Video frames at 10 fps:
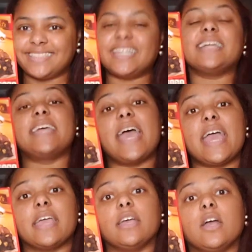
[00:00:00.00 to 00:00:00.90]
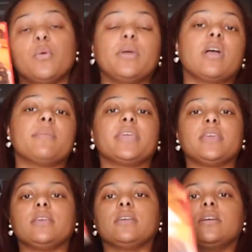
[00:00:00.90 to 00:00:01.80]
Today, we are
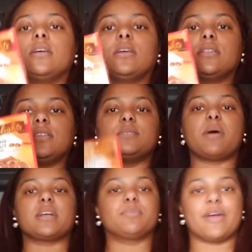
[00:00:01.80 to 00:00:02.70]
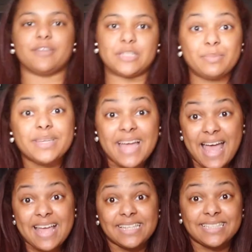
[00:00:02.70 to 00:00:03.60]
making these box brownies
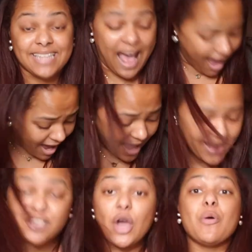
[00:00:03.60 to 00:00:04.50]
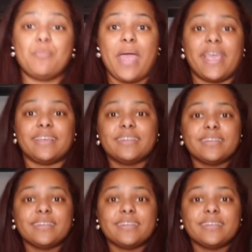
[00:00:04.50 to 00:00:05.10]
because I don't bake.